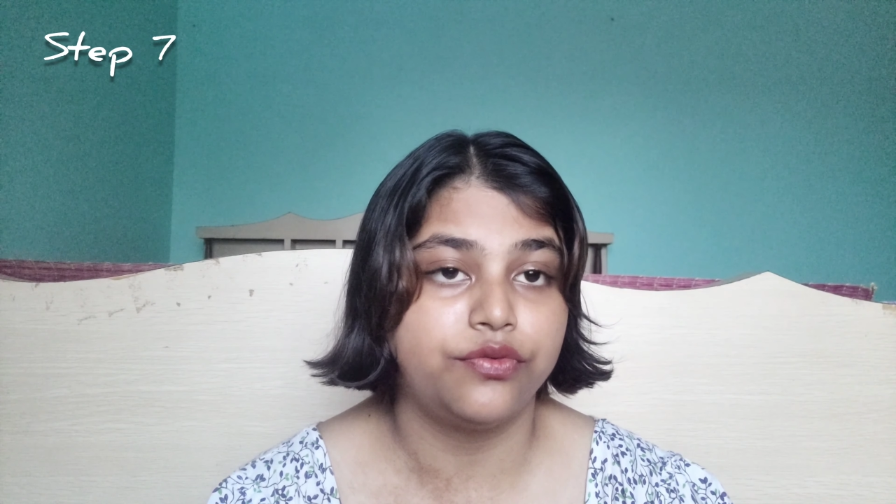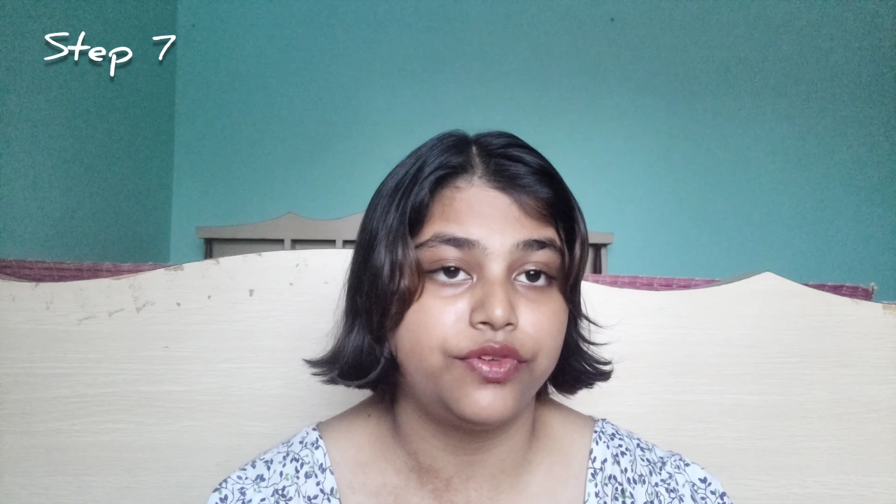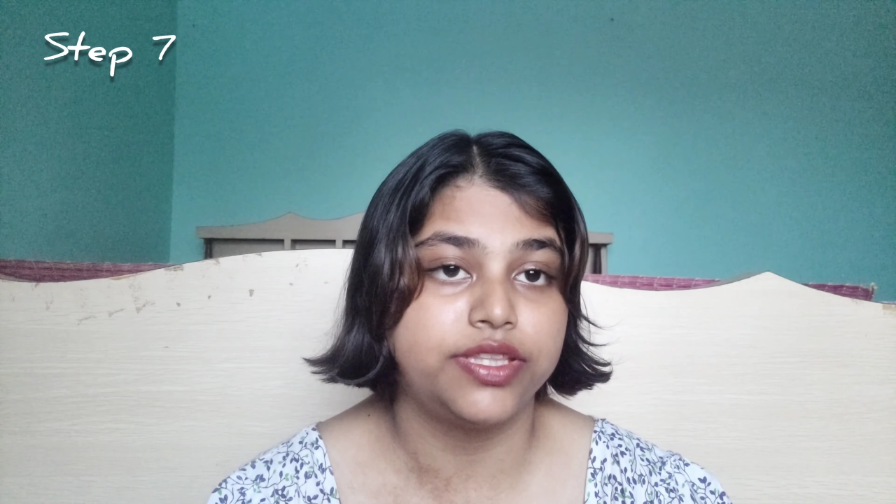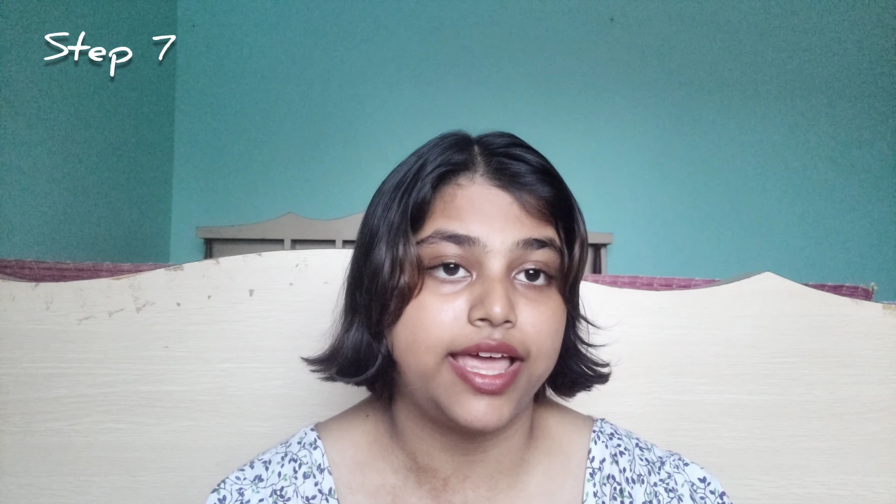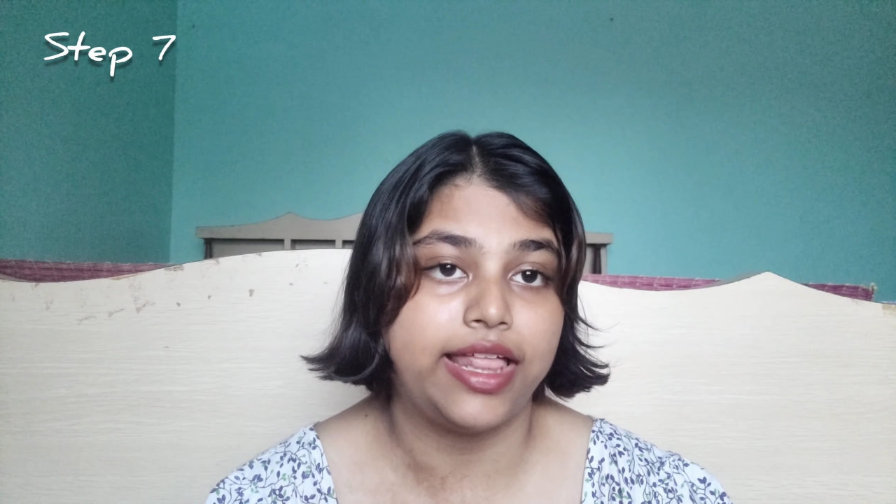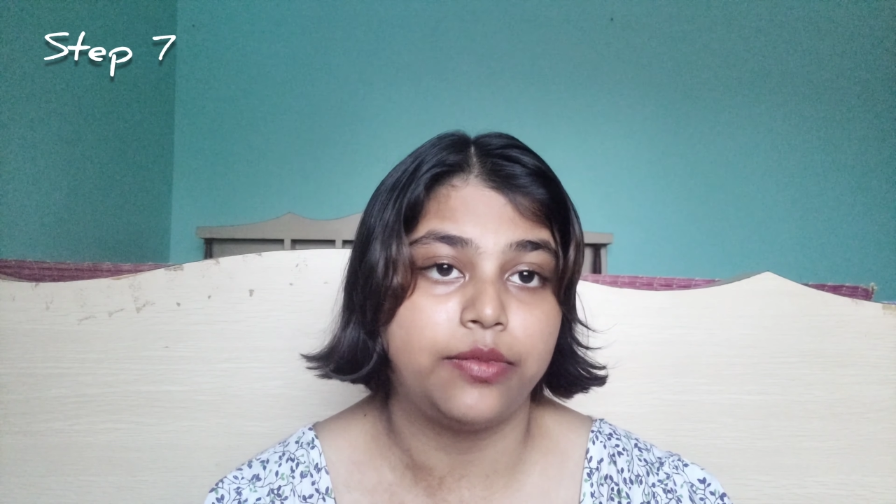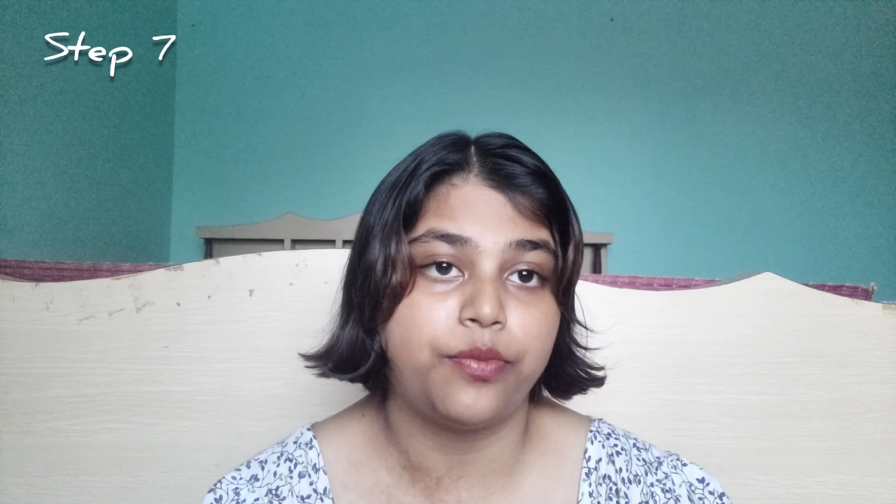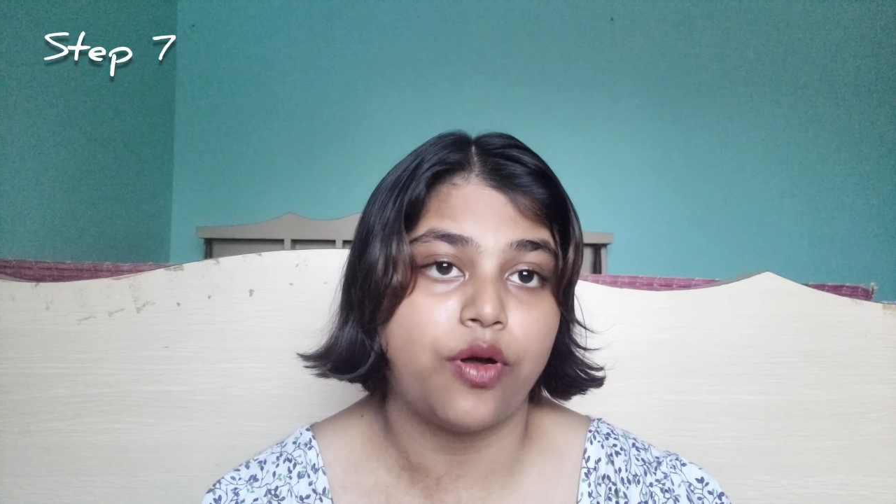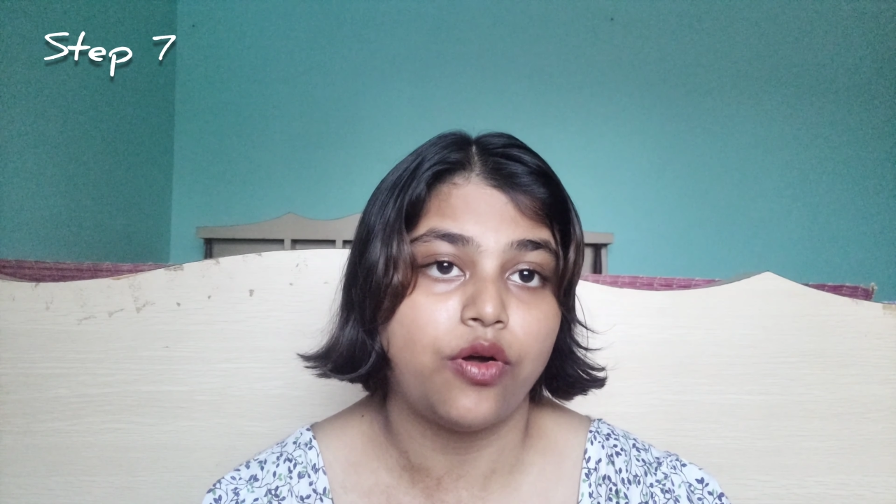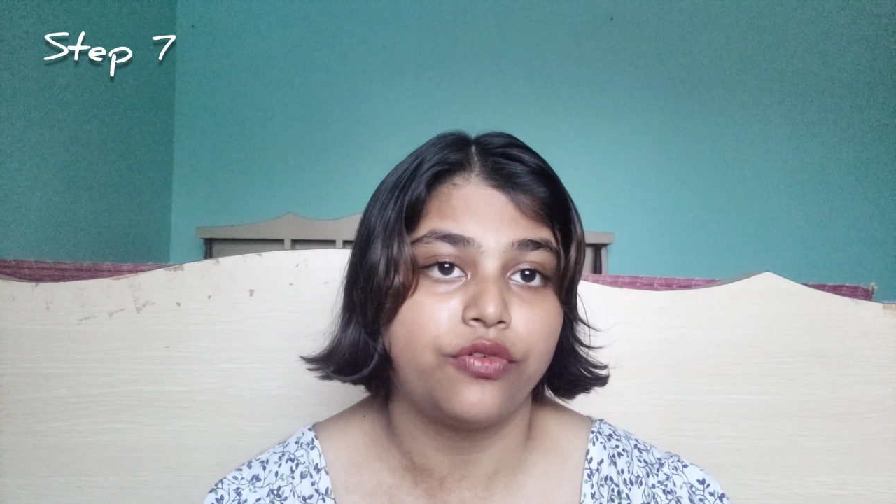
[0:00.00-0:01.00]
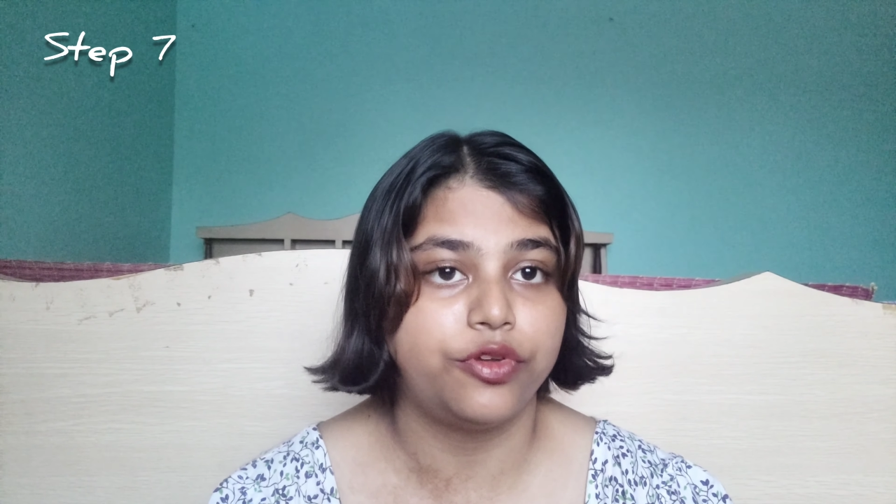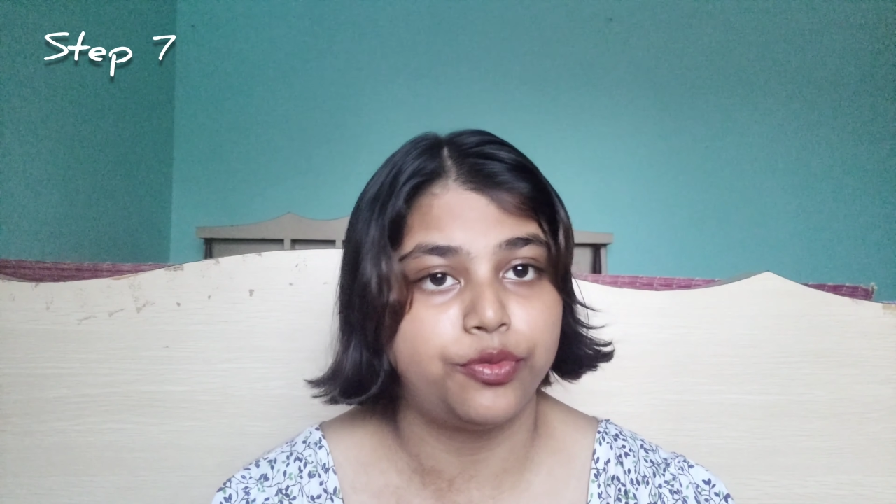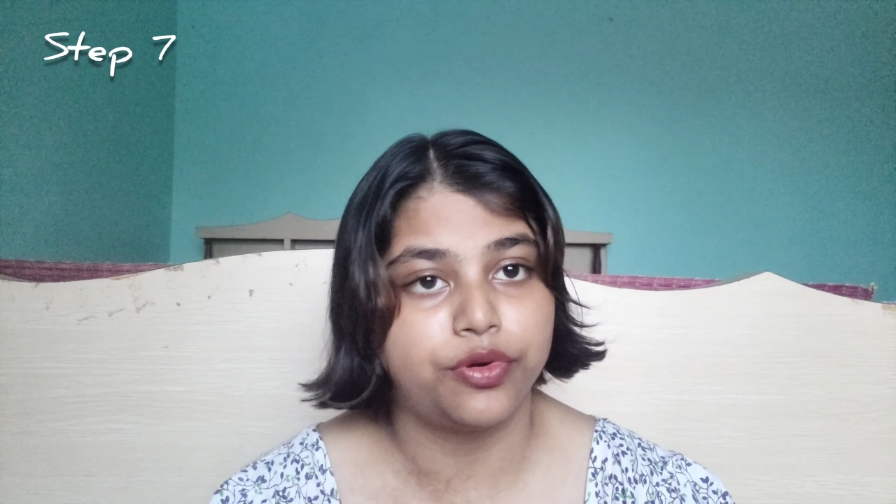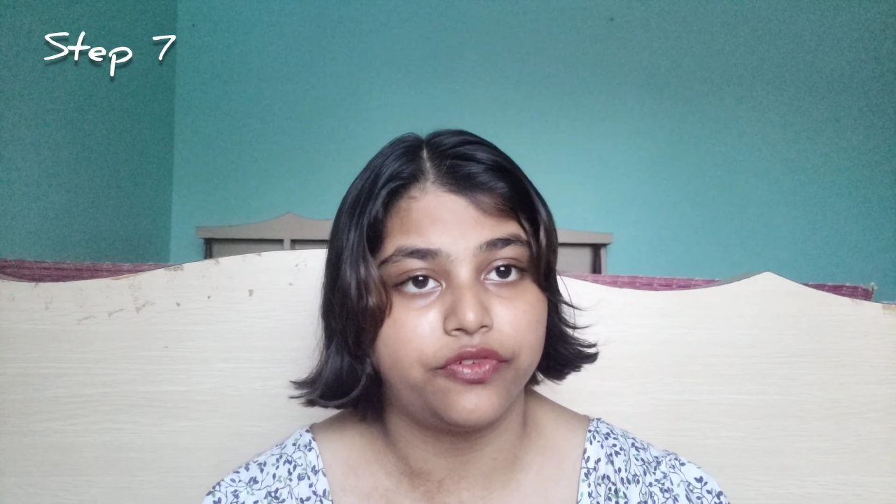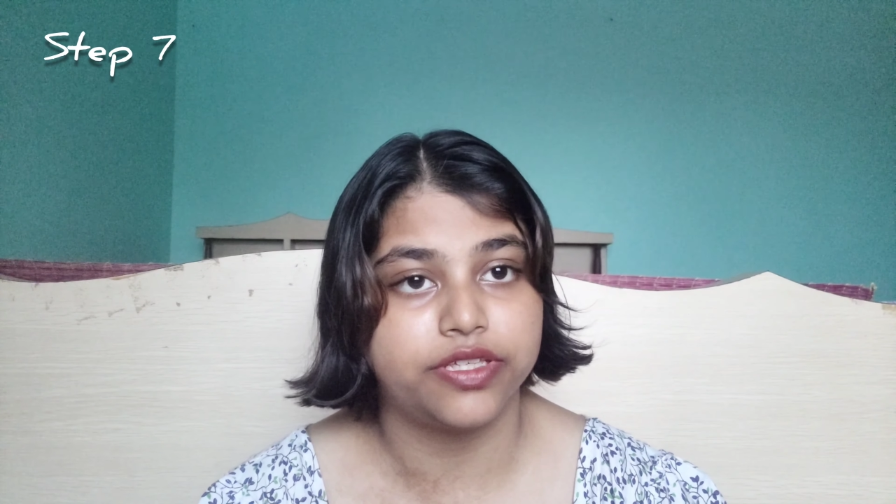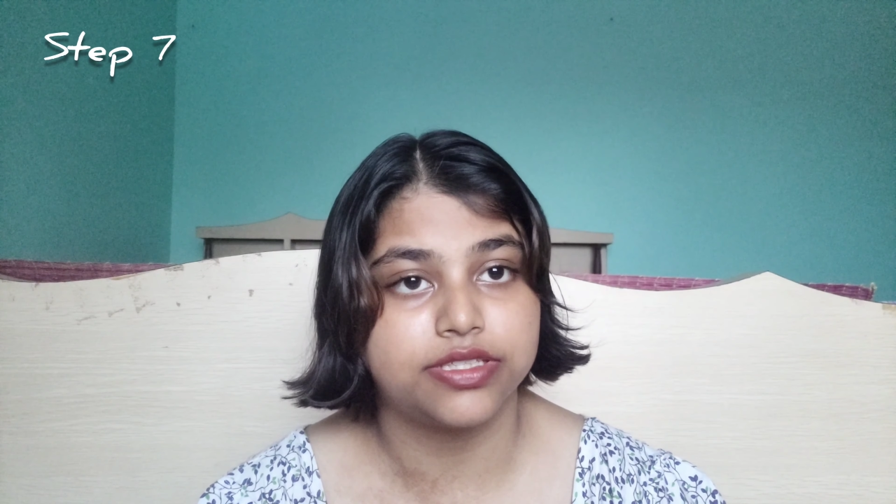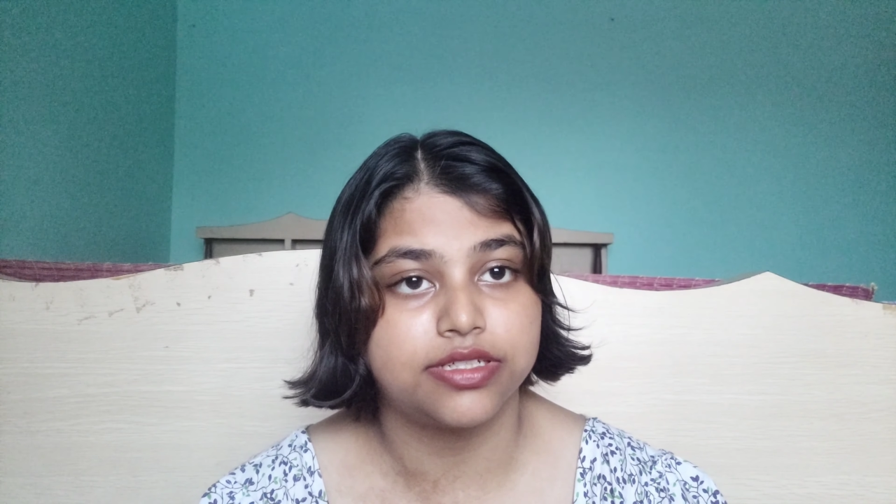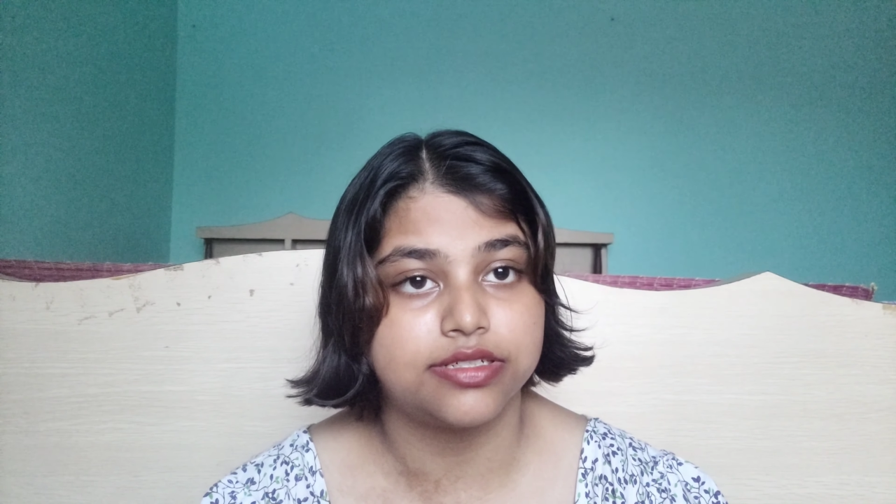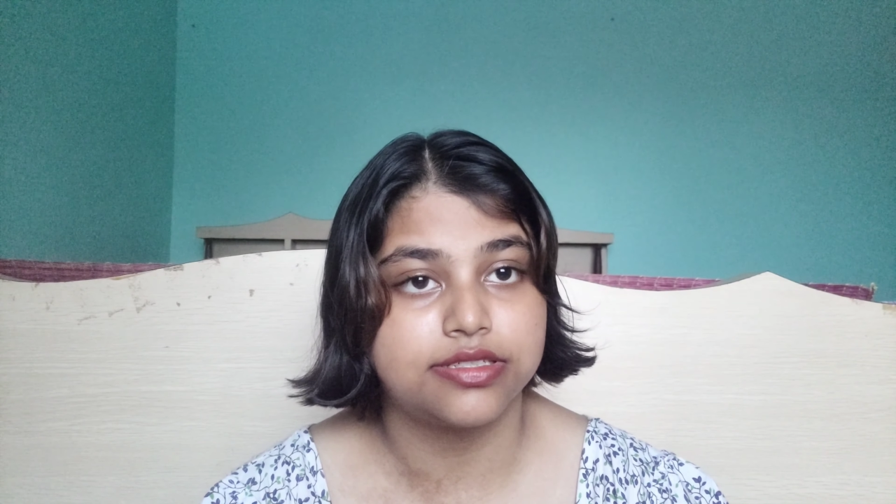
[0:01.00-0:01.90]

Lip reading: with the help of your professors.